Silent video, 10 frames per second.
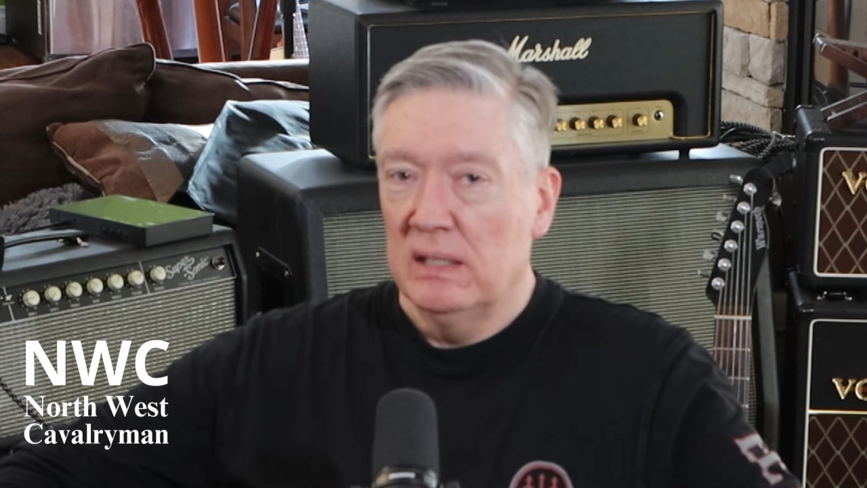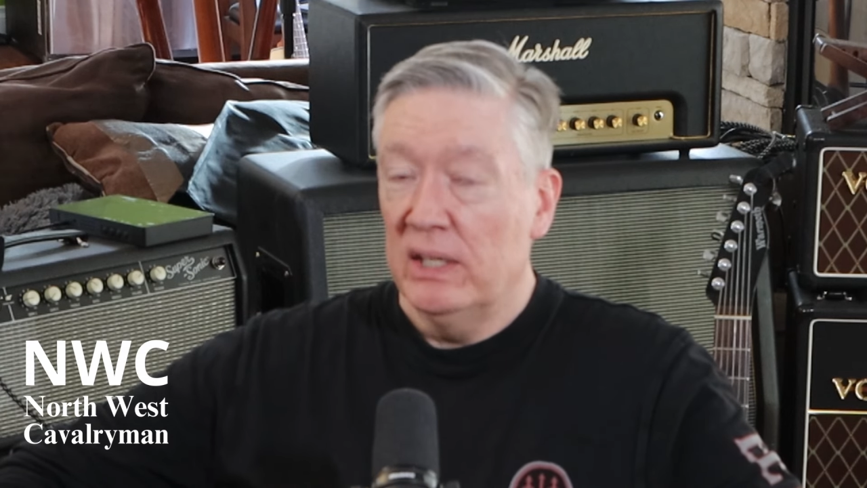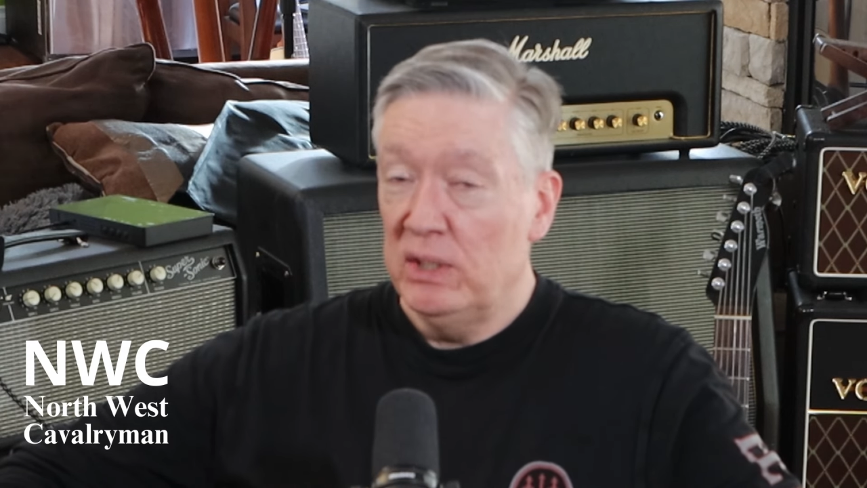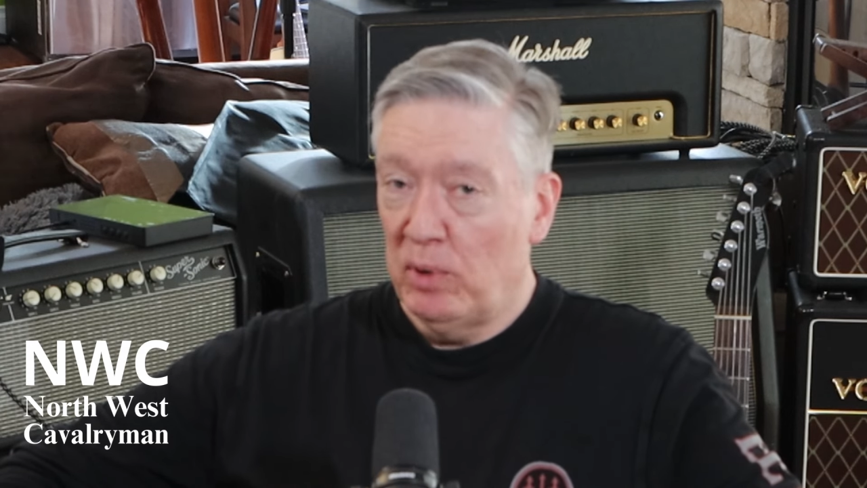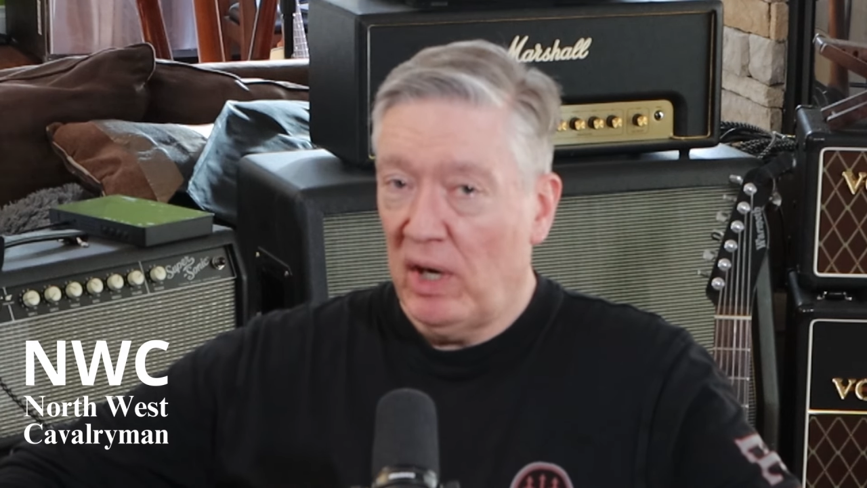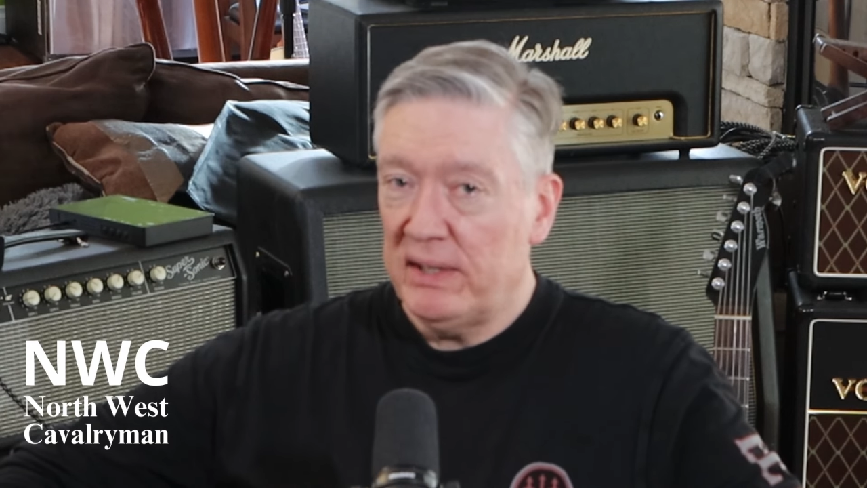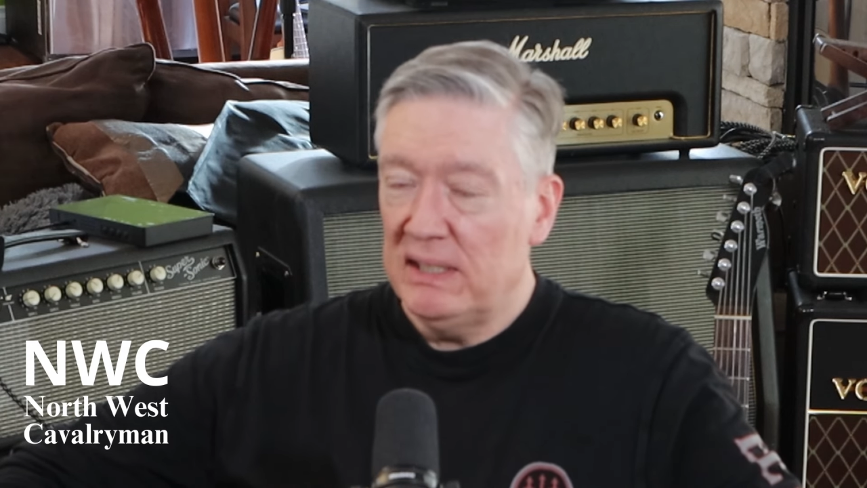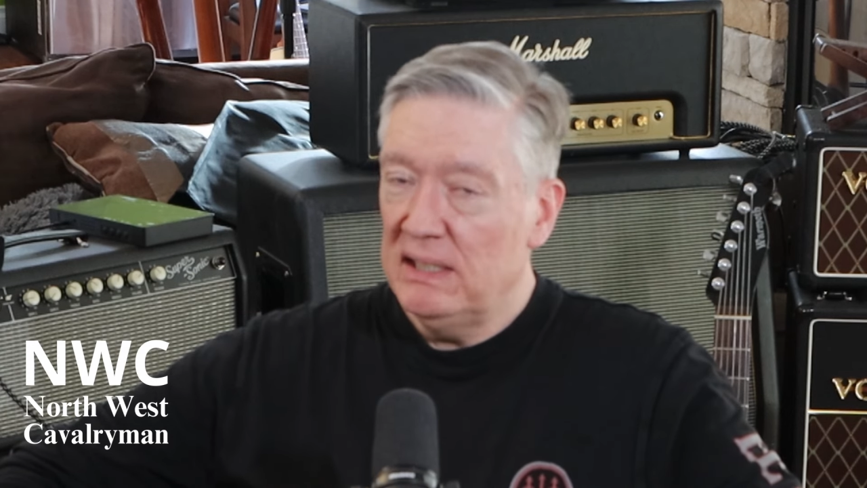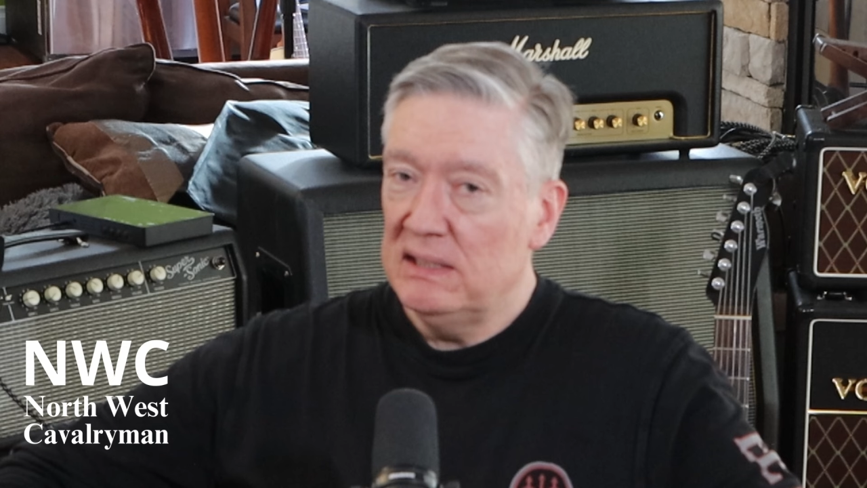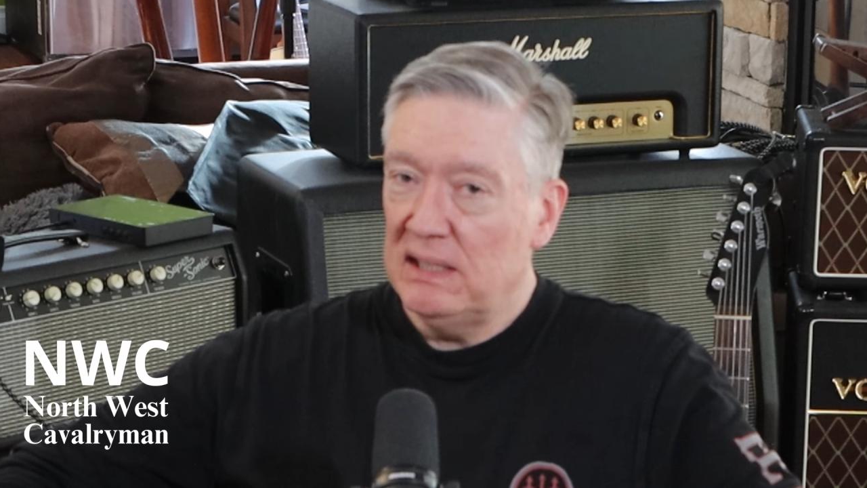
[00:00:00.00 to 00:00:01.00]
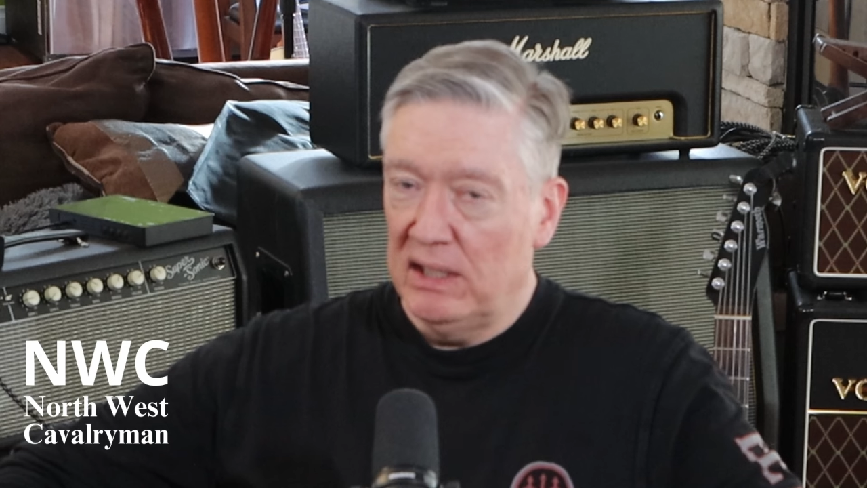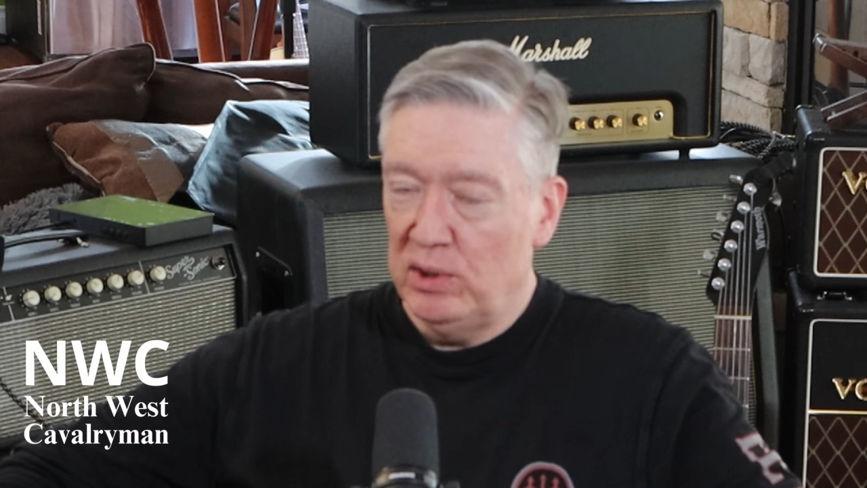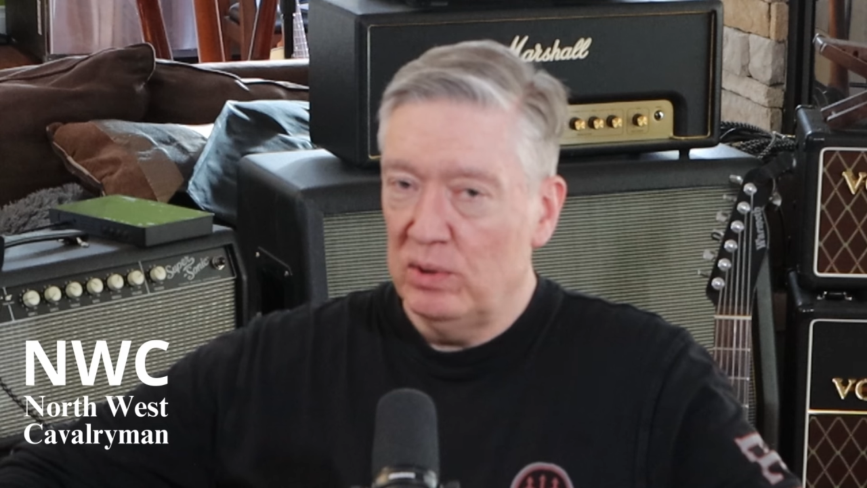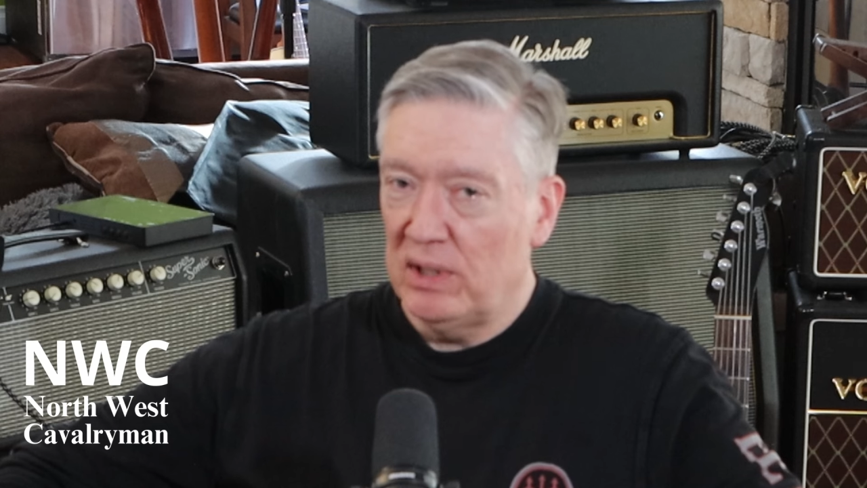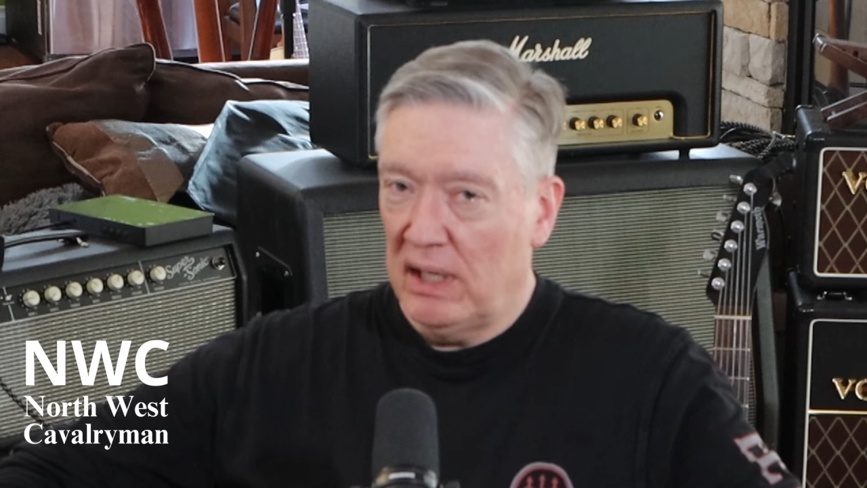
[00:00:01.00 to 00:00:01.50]
and she brought these
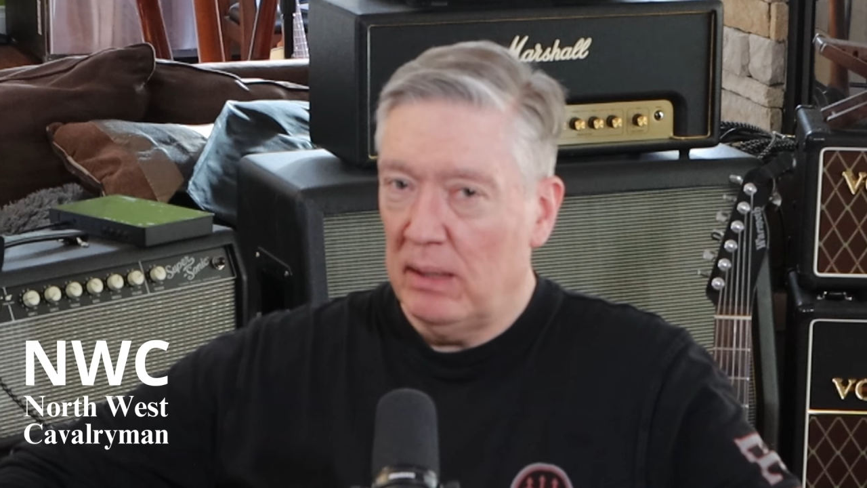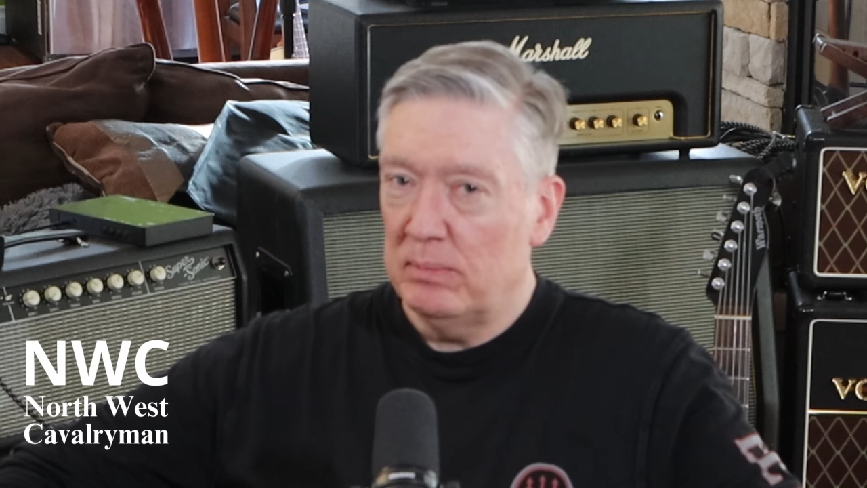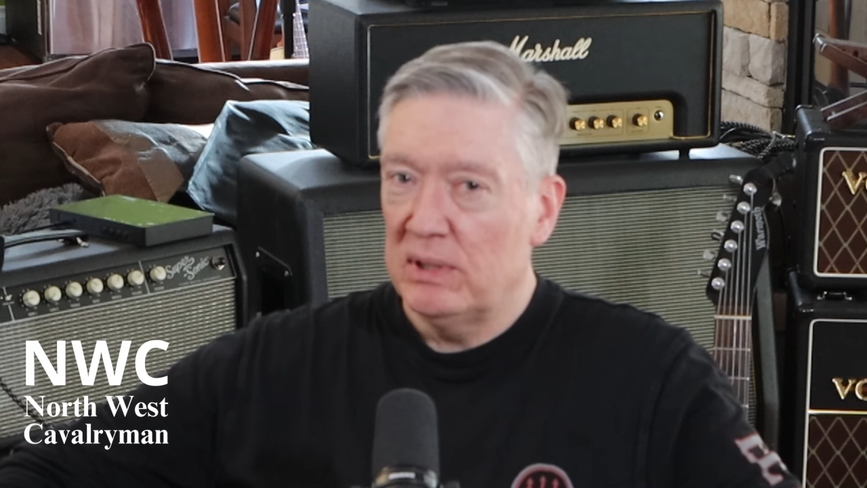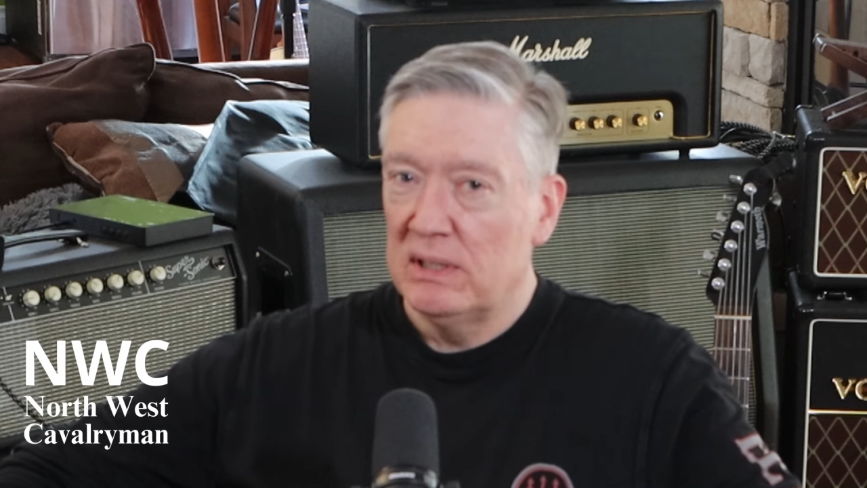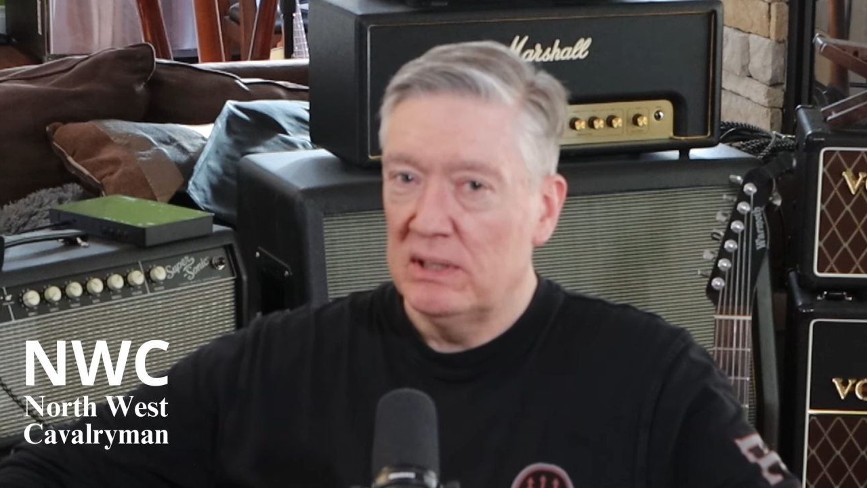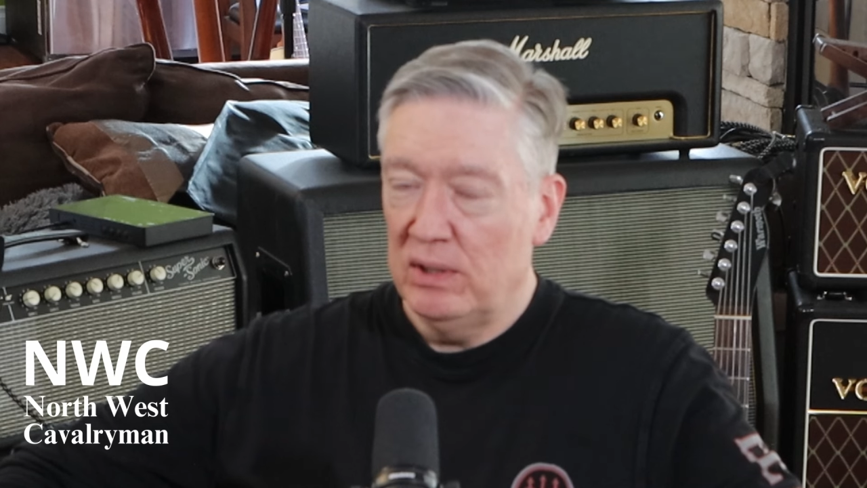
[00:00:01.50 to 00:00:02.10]
issues up